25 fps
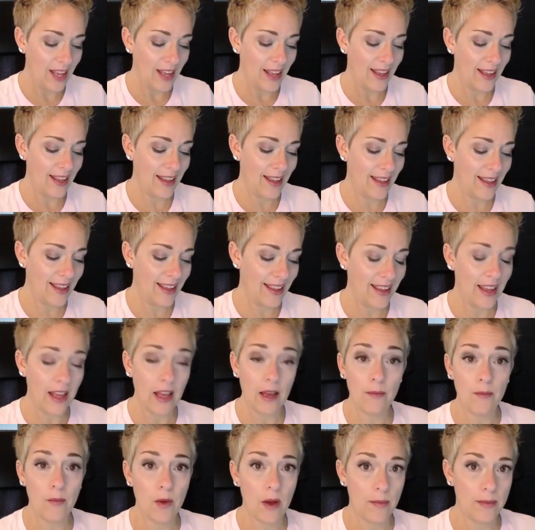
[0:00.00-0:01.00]

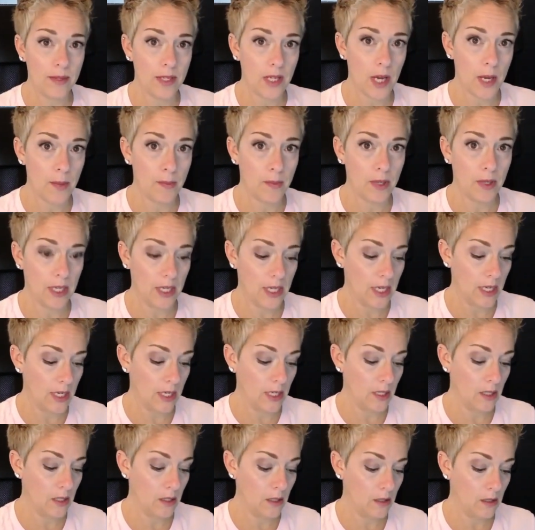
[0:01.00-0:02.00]
I'm typing
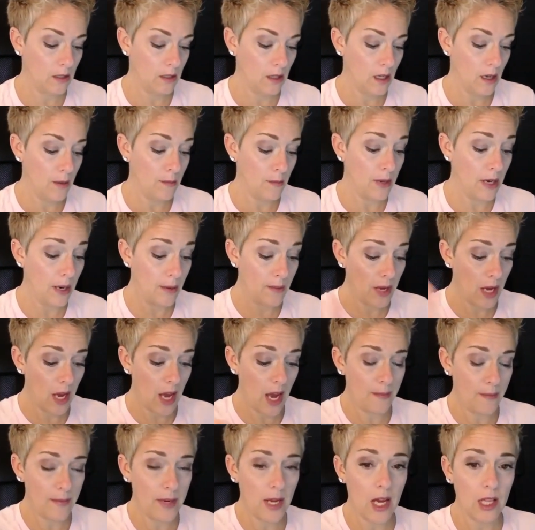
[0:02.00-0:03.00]
again, but
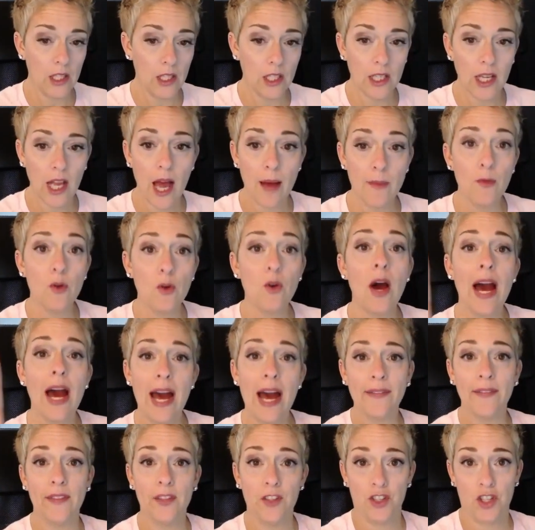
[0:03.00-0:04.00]
I'm not looking. I'm gonna
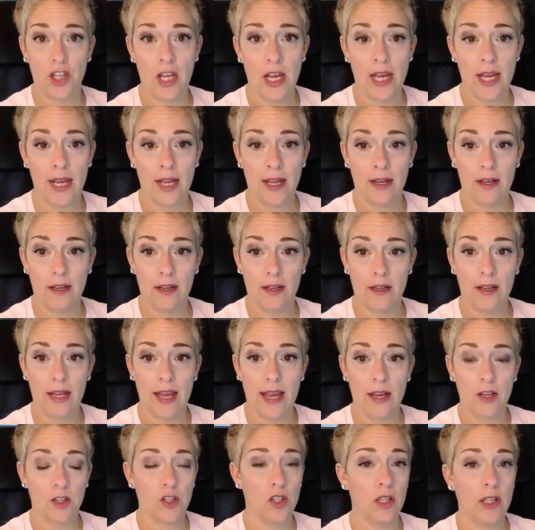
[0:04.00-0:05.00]
hide the chat
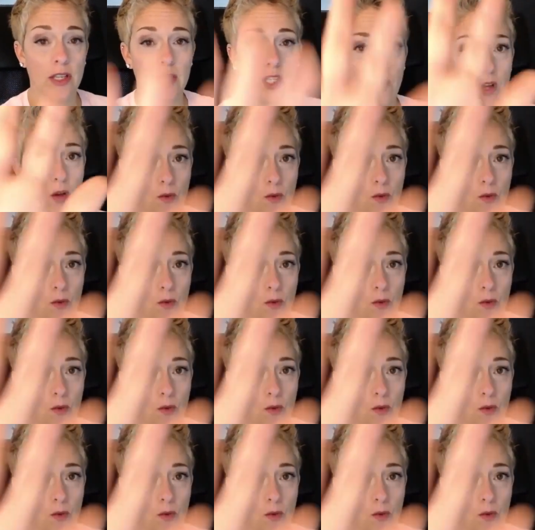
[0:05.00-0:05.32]
actually, so